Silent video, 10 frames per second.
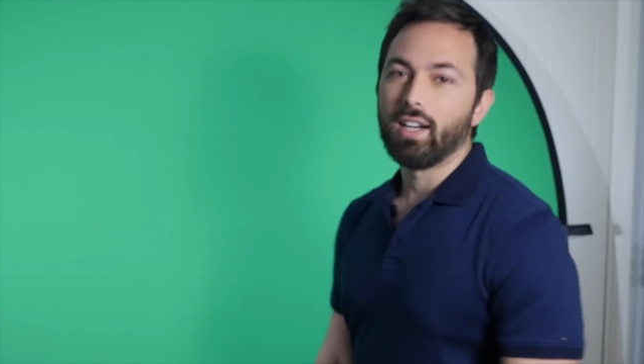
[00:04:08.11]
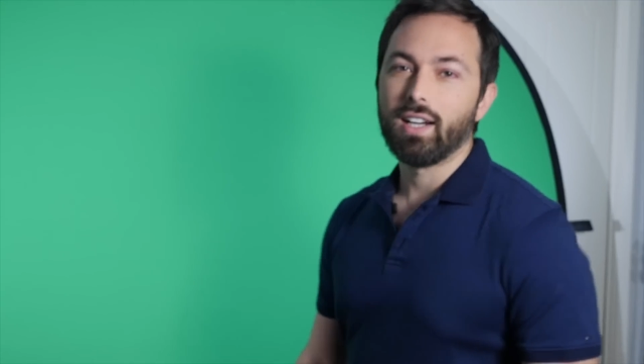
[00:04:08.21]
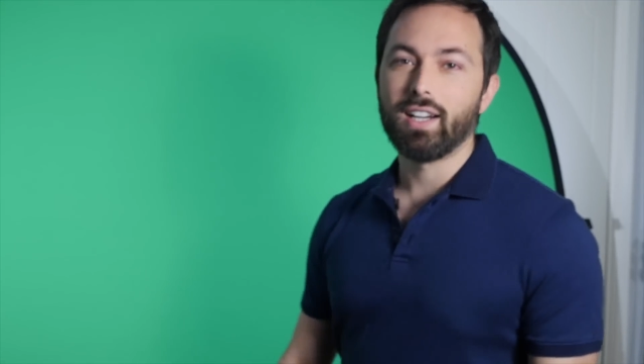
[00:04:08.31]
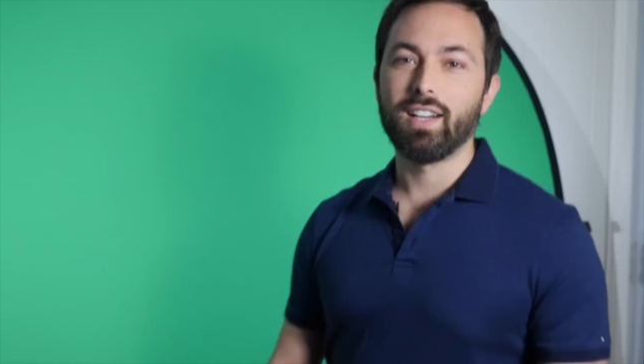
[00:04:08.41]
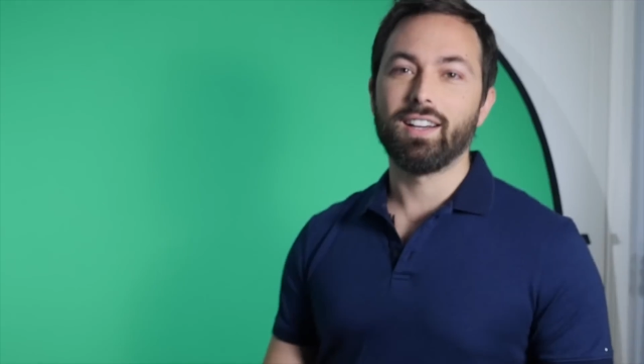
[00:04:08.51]

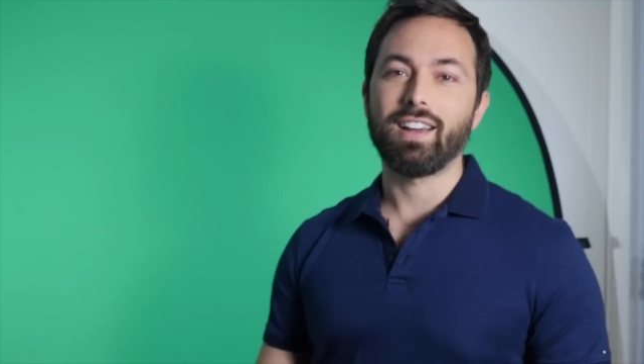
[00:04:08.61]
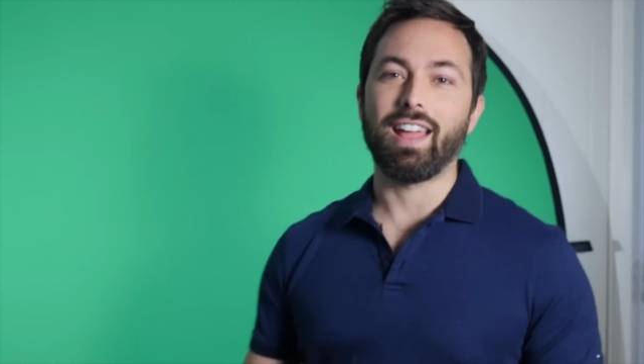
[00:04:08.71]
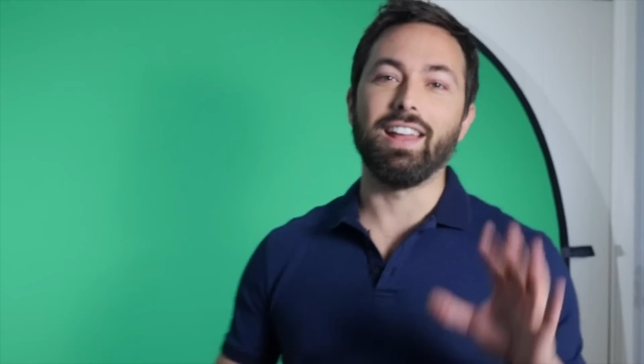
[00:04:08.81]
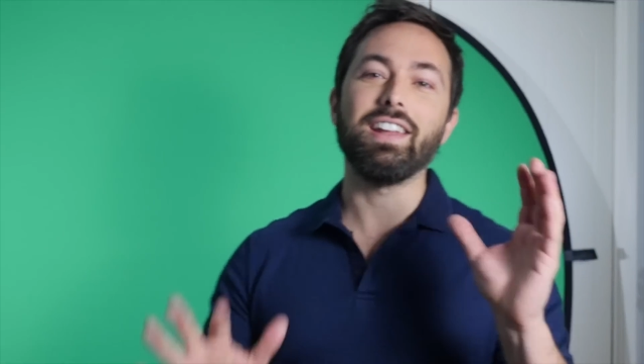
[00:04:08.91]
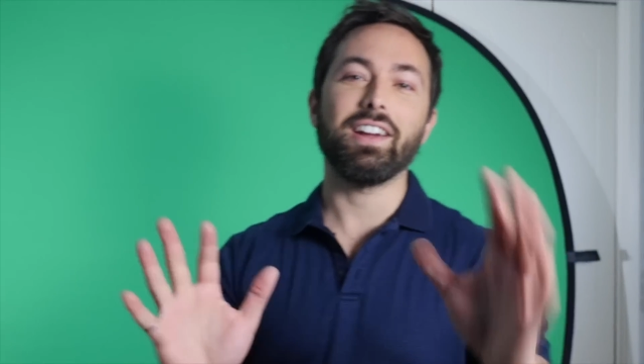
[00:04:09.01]

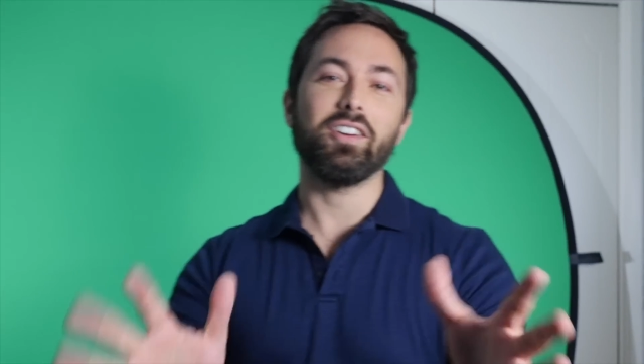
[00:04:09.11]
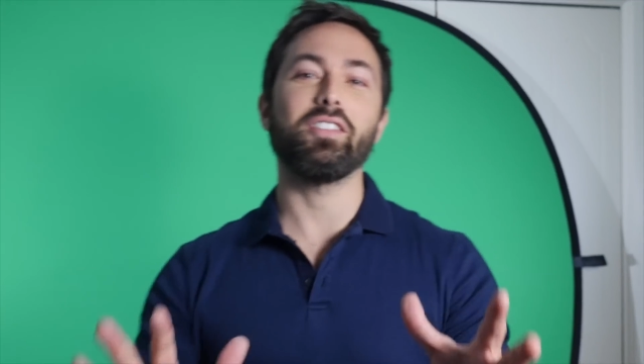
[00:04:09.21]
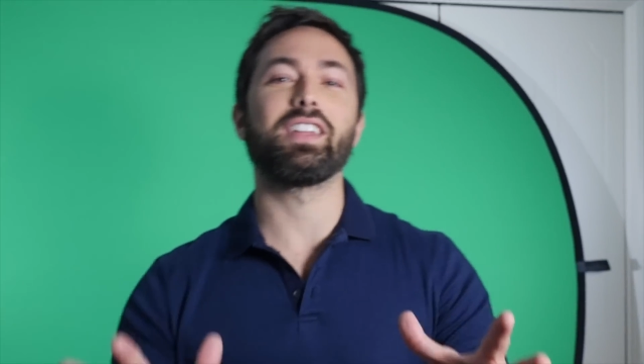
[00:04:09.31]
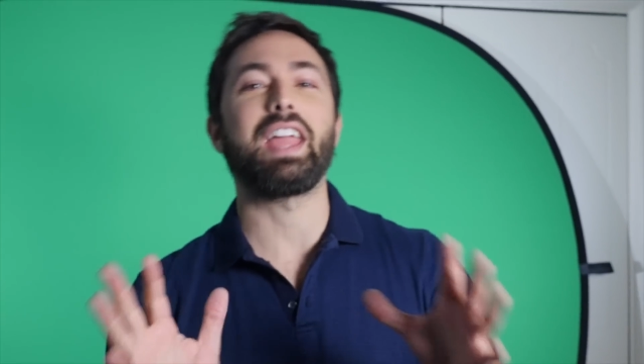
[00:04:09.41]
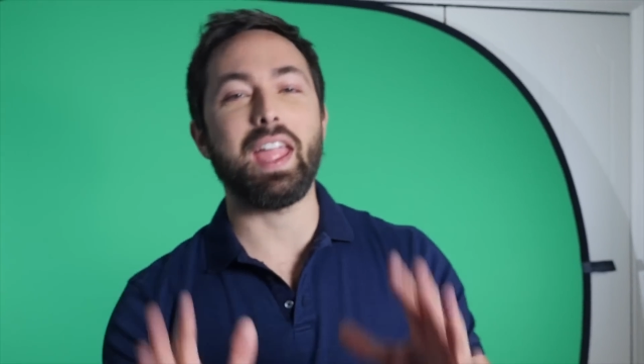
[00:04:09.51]
And now
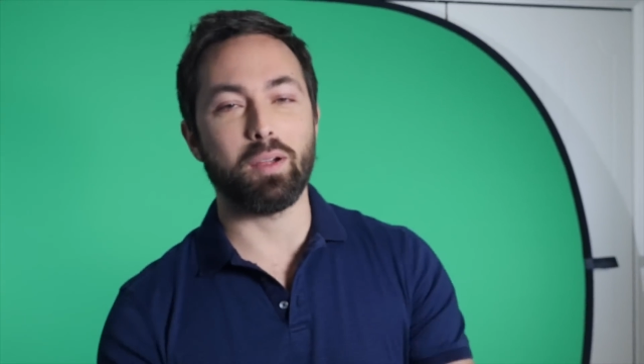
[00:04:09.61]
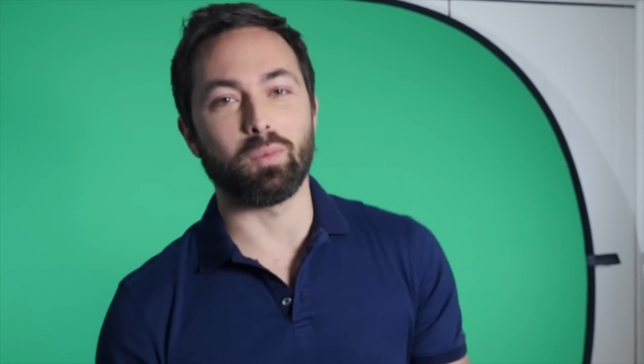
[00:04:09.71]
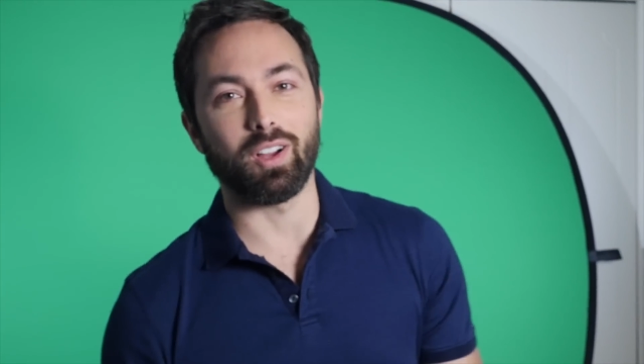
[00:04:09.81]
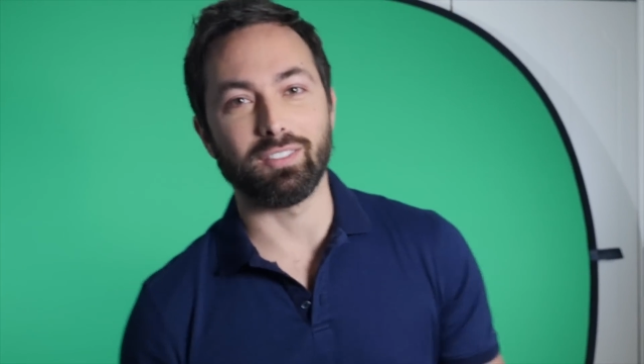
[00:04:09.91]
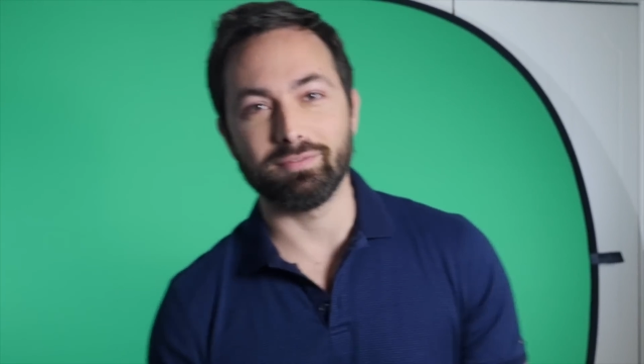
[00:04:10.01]
the
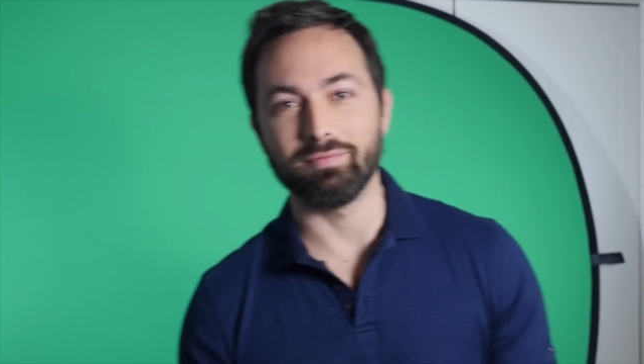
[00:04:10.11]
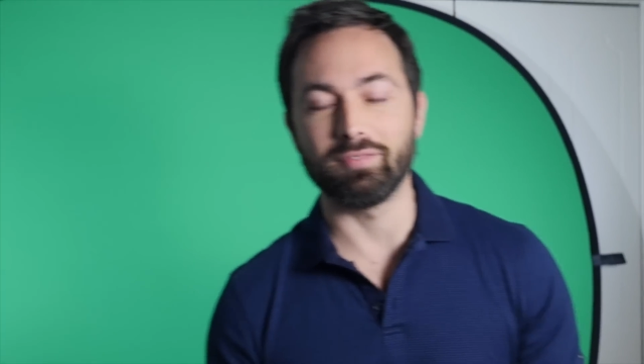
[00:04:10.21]
camera.